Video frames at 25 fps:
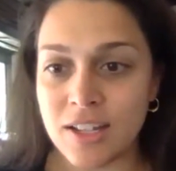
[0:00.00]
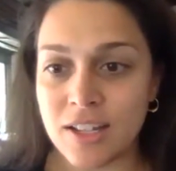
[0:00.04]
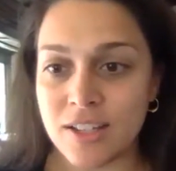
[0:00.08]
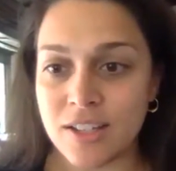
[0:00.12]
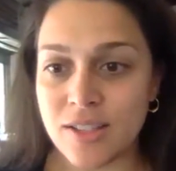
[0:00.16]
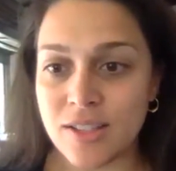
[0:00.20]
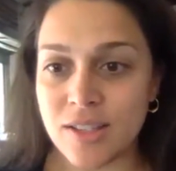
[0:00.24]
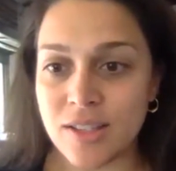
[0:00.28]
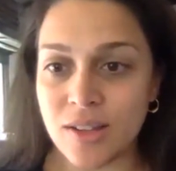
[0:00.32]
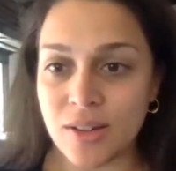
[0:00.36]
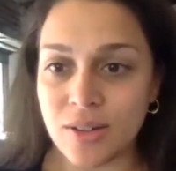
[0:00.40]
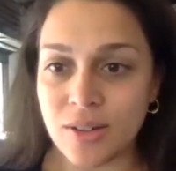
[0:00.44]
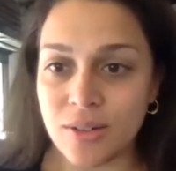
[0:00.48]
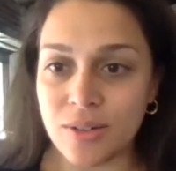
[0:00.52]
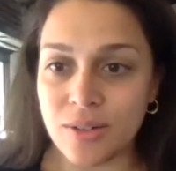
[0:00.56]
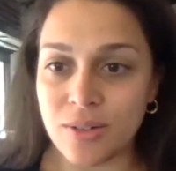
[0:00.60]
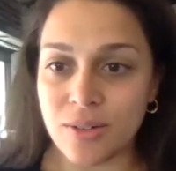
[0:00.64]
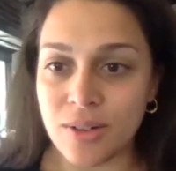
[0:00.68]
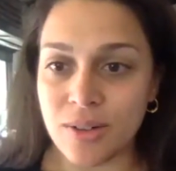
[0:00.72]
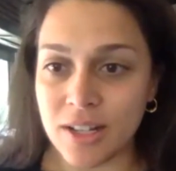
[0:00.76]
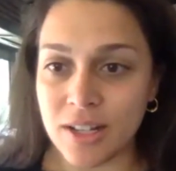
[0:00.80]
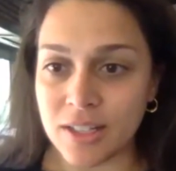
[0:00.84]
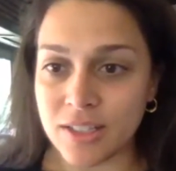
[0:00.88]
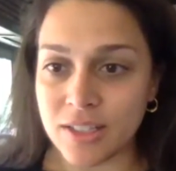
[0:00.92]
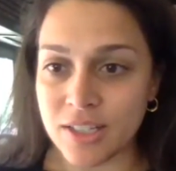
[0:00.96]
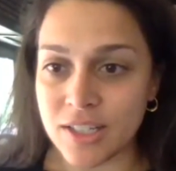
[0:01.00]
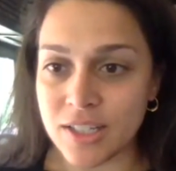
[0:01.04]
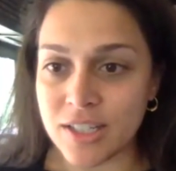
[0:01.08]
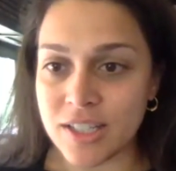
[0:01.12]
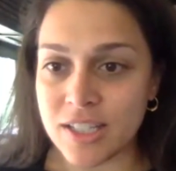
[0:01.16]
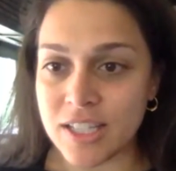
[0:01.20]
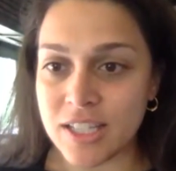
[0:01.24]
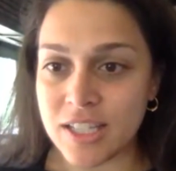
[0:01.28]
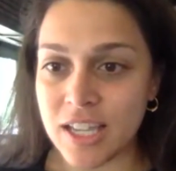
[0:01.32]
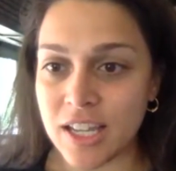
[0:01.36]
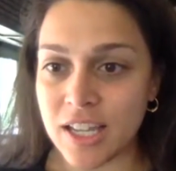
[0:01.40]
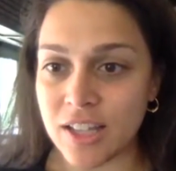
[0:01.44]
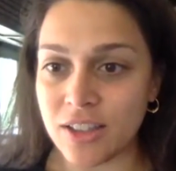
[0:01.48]
So I'll
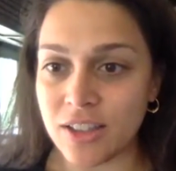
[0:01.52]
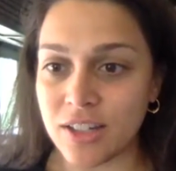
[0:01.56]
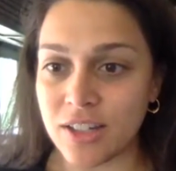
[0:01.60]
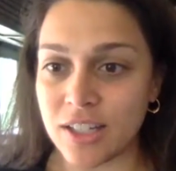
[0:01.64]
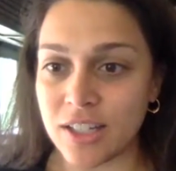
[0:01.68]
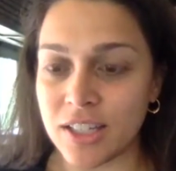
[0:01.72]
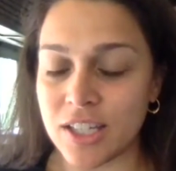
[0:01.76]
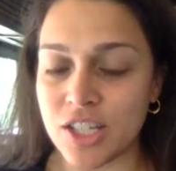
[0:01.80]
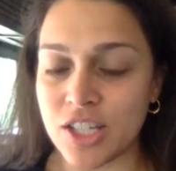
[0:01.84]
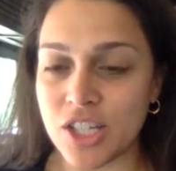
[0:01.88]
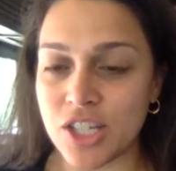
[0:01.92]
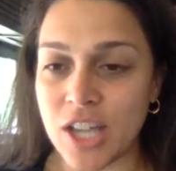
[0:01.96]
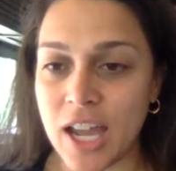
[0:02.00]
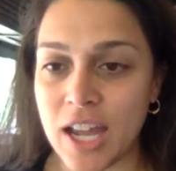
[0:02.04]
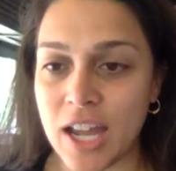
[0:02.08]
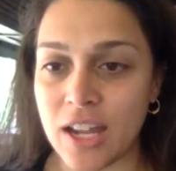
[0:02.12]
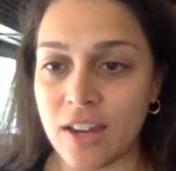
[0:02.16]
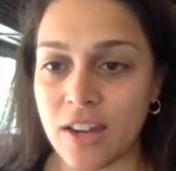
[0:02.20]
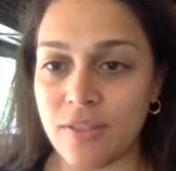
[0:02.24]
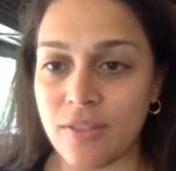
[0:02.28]
just take a look in the chat.